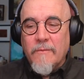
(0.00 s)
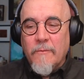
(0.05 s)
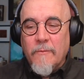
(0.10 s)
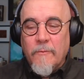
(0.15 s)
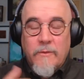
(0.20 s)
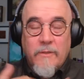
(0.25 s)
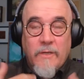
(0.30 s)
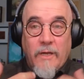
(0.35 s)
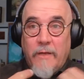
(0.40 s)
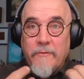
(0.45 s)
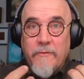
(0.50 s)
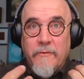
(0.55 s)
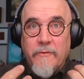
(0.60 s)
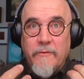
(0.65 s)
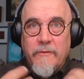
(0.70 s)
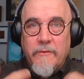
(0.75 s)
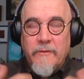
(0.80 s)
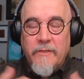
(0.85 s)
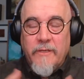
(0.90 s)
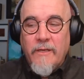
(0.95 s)

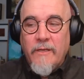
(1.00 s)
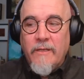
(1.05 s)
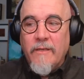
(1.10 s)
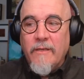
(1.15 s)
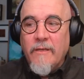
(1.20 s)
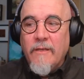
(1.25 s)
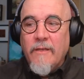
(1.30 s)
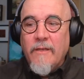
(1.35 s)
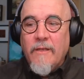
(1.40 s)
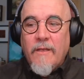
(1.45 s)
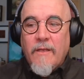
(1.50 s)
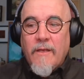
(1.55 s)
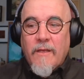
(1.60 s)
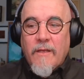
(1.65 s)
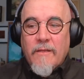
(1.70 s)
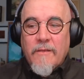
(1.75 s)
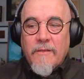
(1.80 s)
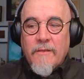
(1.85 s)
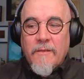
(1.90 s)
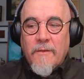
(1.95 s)
consciously or not,
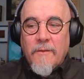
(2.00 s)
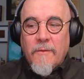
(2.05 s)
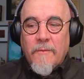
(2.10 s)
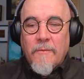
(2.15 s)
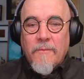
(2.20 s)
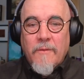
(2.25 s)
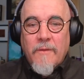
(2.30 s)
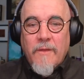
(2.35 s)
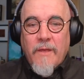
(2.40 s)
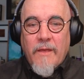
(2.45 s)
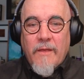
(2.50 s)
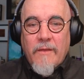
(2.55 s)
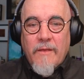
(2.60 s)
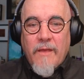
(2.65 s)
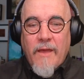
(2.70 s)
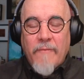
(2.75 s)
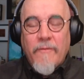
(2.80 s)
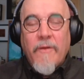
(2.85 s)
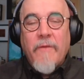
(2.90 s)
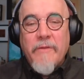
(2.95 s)

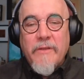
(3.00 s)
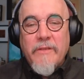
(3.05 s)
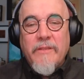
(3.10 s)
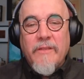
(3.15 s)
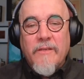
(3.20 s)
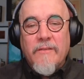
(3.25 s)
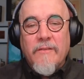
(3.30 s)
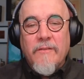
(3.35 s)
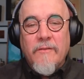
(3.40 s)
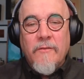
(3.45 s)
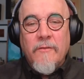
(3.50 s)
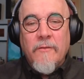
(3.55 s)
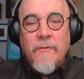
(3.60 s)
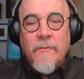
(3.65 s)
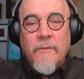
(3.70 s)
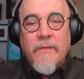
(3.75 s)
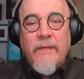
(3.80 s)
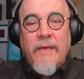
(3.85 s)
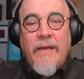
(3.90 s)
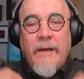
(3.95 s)
have everything to do
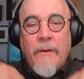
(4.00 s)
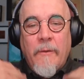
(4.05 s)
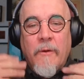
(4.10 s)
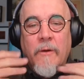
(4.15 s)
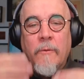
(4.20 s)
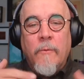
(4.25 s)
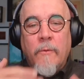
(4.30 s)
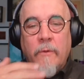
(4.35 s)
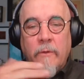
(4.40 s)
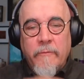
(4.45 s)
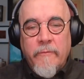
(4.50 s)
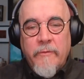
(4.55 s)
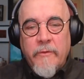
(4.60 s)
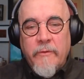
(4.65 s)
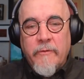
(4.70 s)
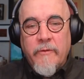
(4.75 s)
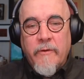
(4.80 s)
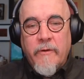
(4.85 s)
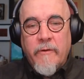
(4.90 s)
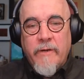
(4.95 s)
with how our
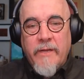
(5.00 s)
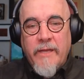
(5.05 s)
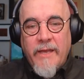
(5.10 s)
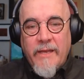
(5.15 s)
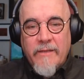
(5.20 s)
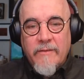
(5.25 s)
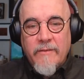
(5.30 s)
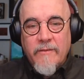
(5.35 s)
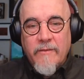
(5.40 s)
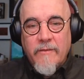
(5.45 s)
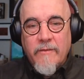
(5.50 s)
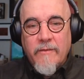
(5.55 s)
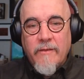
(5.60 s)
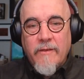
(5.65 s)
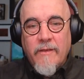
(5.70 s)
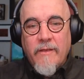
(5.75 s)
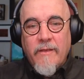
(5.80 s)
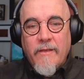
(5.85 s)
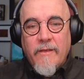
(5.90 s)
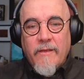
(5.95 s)
worldviews are enacted.
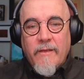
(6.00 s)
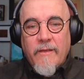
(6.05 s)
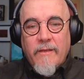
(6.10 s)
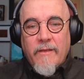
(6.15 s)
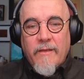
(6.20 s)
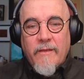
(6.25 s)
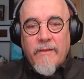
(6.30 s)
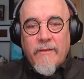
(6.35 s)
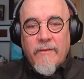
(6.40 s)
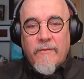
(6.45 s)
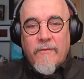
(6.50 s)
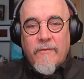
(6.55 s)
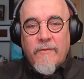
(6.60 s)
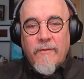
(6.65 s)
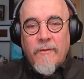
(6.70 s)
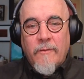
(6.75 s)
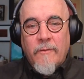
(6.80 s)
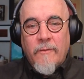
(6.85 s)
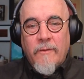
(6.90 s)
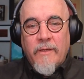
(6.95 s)
And
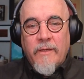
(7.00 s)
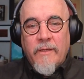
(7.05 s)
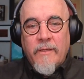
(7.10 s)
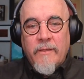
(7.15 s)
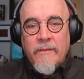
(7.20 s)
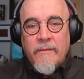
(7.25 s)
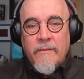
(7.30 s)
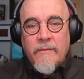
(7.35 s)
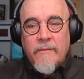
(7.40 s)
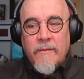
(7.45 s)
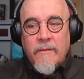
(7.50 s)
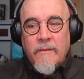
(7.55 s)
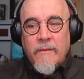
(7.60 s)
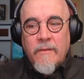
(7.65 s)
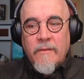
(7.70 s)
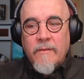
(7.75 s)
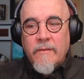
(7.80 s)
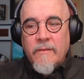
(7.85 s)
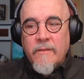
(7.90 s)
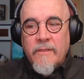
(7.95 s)
so I
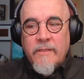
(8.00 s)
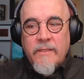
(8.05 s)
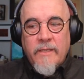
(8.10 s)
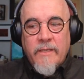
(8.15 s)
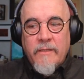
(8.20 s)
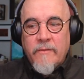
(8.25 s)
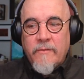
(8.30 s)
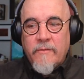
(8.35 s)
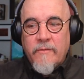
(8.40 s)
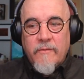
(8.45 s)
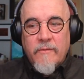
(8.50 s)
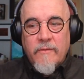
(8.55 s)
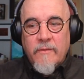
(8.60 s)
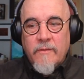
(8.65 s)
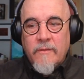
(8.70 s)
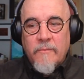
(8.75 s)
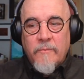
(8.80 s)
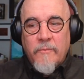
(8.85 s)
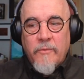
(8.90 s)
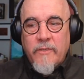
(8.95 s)
engaged in
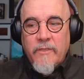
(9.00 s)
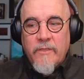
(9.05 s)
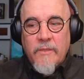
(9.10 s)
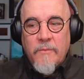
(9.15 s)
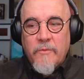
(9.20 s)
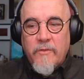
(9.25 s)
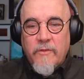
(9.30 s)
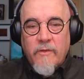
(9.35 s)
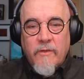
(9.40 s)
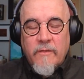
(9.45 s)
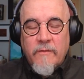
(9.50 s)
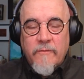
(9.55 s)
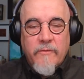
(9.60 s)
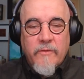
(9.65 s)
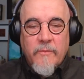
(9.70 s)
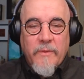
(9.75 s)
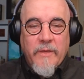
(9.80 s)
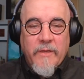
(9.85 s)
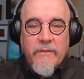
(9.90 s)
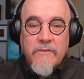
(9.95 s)
a pretty deep study for
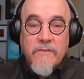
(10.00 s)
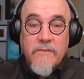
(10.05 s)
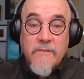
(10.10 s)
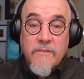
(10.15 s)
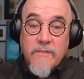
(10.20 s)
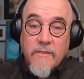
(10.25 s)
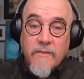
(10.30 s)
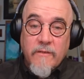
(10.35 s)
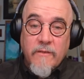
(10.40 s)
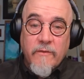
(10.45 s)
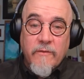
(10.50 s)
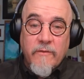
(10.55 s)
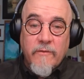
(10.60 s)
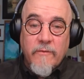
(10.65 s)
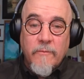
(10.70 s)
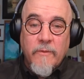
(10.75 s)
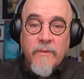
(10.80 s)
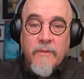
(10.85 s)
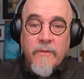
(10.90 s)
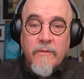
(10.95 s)
the past 10 years
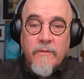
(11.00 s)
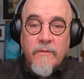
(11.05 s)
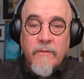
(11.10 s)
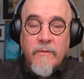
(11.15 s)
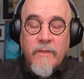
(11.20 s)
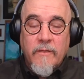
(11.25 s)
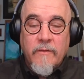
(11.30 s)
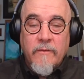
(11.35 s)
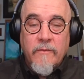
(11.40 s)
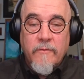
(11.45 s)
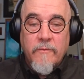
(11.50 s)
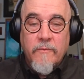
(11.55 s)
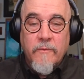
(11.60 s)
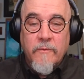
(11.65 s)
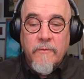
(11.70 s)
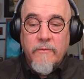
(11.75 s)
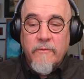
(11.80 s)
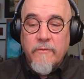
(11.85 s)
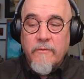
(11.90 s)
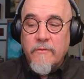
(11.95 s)
with a lot of these
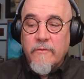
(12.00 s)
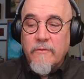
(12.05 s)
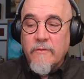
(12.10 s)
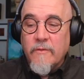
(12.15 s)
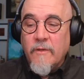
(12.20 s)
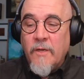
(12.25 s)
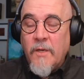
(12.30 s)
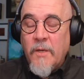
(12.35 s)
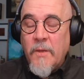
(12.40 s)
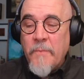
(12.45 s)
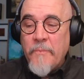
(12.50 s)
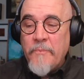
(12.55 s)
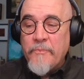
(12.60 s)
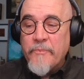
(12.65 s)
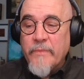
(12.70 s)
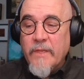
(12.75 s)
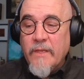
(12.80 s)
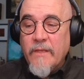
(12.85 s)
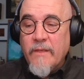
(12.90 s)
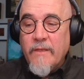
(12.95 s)
folks
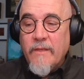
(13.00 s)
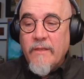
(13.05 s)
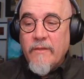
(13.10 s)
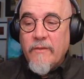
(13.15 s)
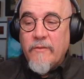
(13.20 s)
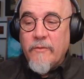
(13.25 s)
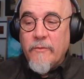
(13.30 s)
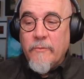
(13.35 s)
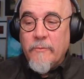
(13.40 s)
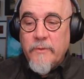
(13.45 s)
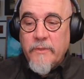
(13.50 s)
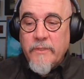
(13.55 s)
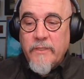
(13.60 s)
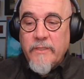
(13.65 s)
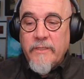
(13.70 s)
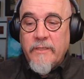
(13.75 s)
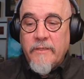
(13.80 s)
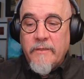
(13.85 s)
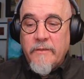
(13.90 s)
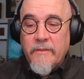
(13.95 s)
to
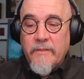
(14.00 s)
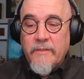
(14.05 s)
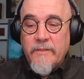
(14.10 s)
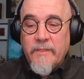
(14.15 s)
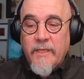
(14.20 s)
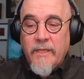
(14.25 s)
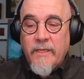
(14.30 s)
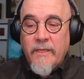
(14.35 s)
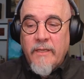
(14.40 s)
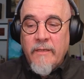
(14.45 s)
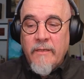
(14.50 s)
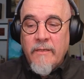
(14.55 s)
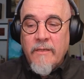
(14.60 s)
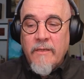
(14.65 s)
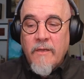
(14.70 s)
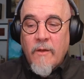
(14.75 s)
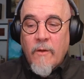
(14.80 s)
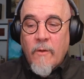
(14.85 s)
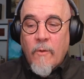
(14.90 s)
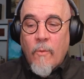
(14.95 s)
really understand
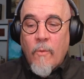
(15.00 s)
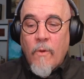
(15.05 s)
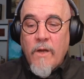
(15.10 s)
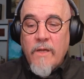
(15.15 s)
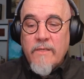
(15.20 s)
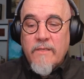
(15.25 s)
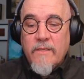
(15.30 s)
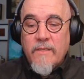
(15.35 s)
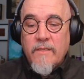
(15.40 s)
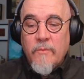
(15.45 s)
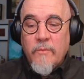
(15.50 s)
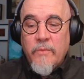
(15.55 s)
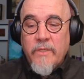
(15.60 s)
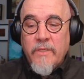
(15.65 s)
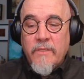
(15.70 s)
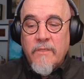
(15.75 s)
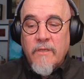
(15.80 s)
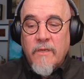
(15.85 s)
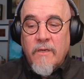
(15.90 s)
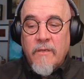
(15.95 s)
what can be
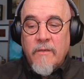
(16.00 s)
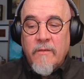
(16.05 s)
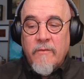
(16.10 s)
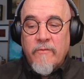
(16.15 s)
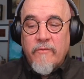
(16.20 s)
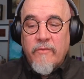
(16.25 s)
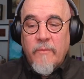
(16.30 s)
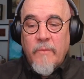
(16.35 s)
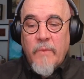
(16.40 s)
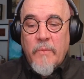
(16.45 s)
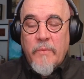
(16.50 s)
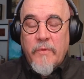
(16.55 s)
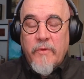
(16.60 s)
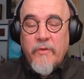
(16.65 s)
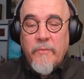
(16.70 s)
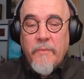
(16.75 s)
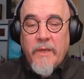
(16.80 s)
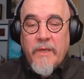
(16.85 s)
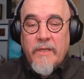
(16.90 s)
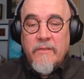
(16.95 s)
done from the
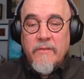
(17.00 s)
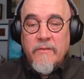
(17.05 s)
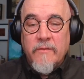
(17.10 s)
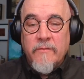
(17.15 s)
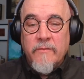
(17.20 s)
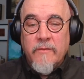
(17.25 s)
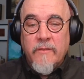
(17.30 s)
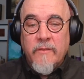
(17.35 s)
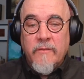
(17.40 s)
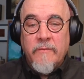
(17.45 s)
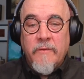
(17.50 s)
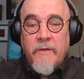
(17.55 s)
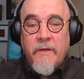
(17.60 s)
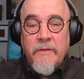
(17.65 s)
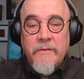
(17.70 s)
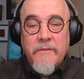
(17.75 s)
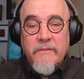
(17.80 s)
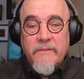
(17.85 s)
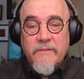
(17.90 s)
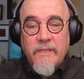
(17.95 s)
perspective of
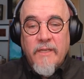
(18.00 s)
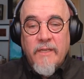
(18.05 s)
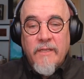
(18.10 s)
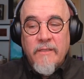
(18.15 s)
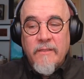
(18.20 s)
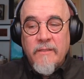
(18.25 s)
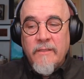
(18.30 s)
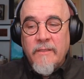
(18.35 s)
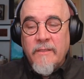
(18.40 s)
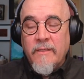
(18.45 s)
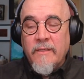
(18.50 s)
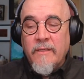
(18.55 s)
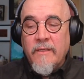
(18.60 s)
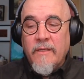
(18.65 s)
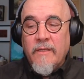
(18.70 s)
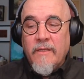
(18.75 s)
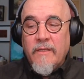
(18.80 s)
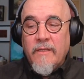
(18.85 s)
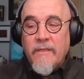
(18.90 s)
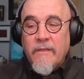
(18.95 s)
understanding
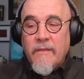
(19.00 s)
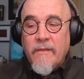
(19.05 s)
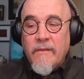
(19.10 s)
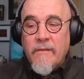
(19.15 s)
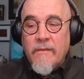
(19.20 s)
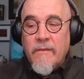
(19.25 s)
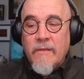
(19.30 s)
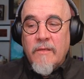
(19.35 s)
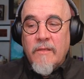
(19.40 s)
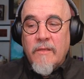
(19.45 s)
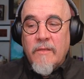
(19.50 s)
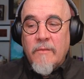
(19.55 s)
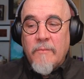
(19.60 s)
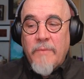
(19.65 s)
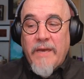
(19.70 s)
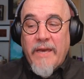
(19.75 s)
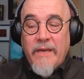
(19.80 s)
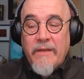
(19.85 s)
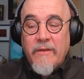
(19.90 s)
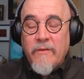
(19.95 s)
the
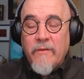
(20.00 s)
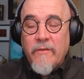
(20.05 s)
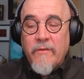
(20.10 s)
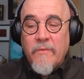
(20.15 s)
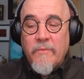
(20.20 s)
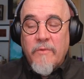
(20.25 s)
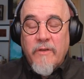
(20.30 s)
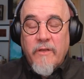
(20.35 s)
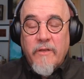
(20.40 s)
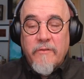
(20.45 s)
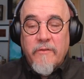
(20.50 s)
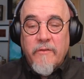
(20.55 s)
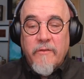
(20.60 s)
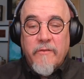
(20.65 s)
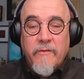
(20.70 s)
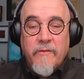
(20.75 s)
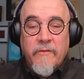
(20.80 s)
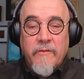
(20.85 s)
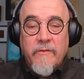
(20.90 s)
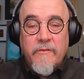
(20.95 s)
patterns and
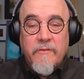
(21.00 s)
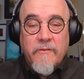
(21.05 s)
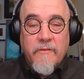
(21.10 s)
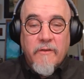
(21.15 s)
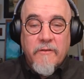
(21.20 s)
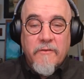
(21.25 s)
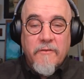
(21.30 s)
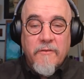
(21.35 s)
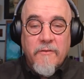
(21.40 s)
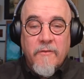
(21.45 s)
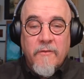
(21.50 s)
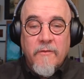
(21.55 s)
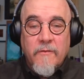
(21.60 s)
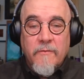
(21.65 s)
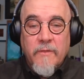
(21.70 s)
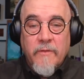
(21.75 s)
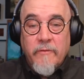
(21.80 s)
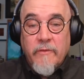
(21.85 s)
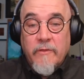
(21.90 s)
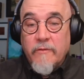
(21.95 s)
processes and structures of
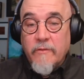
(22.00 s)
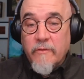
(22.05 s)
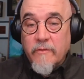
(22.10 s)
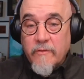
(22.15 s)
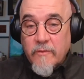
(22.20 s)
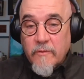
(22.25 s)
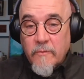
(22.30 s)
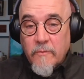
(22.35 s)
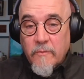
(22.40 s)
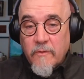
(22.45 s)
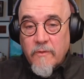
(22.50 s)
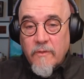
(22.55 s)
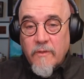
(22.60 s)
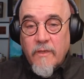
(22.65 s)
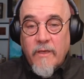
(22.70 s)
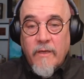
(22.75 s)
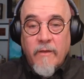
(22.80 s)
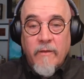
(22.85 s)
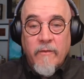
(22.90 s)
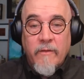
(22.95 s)
living systems,
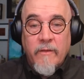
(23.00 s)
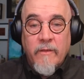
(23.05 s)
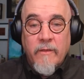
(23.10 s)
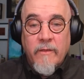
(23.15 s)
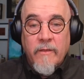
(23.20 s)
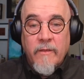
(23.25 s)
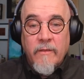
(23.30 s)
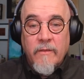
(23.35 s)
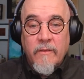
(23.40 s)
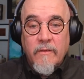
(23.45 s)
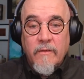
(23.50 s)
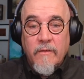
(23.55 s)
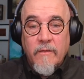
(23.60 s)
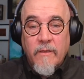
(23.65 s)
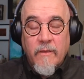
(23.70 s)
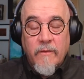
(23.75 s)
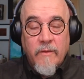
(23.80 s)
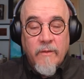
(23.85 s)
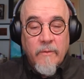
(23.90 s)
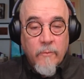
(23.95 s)
how they
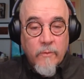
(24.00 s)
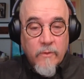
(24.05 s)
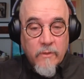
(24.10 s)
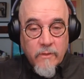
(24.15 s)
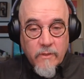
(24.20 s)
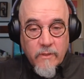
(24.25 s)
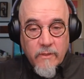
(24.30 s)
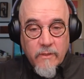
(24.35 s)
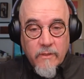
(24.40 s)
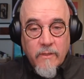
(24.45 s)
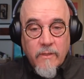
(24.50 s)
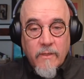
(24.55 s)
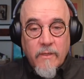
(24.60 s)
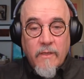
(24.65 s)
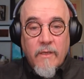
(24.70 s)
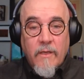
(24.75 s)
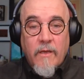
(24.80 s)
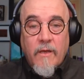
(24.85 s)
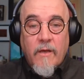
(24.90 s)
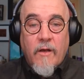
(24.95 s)
work,
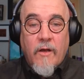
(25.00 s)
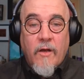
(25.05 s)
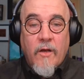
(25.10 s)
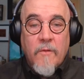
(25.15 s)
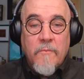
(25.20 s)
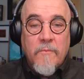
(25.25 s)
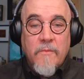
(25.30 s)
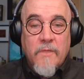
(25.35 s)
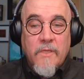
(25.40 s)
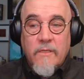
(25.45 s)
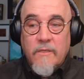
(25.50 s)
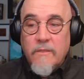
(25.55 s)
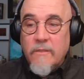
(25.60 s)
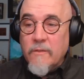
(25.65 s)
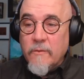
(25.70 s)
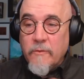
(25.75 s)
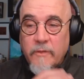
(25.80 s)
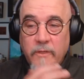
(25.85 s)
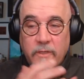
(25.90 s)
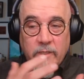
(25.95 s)

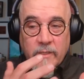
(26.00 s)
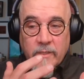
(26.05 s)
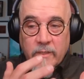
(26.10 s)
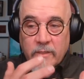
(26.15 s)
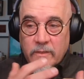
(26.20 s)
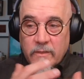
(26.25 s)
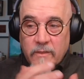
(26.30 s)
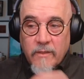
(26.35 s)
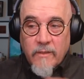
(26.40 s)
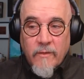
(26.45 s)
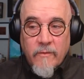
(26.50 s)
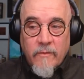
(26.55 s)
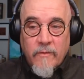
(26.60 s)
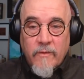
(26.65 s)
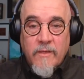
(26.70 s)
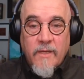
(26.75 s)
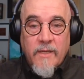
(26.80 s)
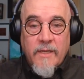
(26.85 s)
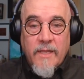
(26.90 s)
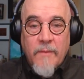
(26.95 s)
including the
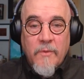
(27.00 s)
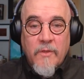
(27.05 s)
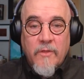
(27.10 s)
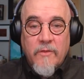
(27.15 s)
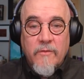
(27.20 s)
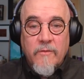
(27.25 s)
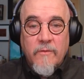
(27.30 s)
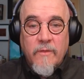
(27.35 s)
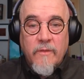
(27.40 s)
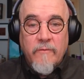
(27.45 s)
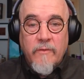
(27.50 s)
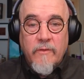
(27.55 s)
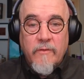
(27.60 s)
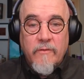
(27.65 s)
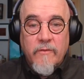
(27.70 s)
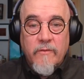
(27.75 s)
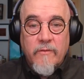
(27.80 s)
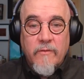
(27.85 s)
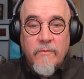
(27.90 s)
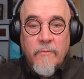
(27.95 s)
dynamics of the living
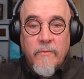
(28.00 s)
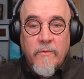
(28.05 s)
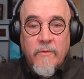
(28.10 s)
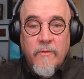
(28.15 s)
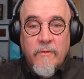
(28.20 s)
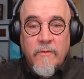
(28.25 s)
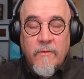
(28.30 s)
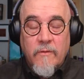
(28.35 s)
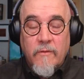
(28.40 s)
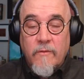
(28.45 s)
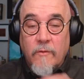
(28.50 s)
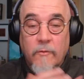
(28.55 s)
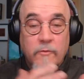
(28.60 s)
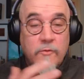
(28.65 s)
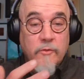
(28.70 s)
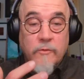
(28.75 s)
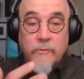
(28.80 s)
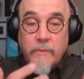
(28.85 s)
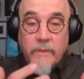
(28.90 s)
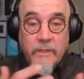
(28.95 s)
systems in the
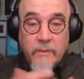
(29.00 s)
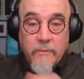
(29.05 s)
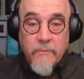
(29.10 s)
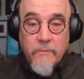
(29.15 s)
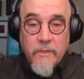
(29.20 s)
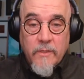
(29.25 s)
social realm,